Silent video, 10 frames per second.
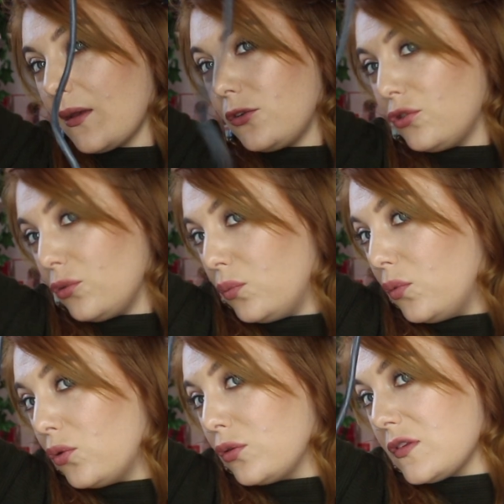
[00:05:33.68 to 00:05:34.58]

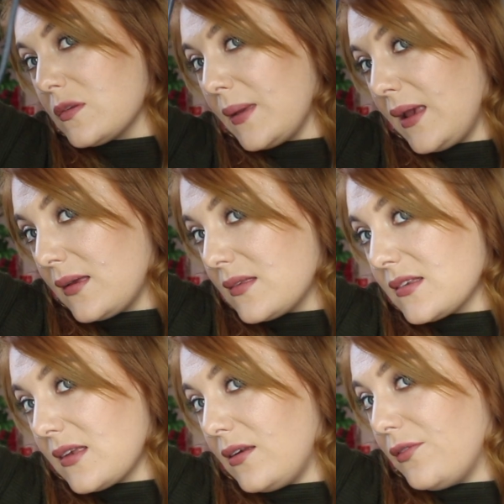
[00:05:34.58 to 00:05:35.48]
towards me
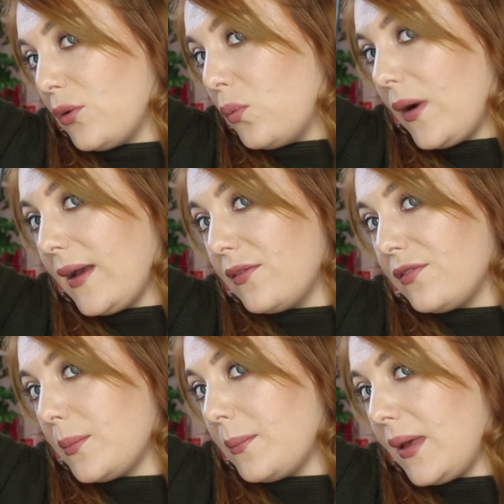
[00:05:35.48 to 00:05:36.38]
instead of away
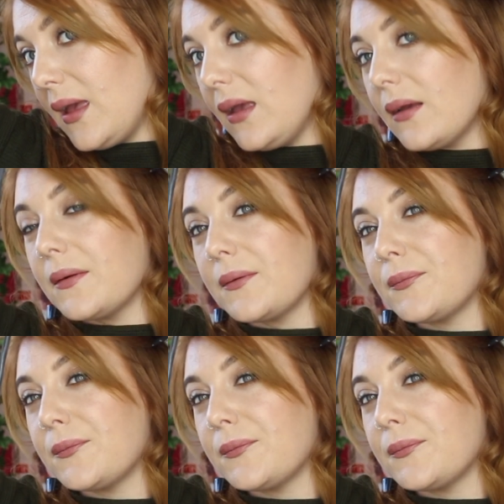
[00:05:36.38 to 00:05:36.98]
from me,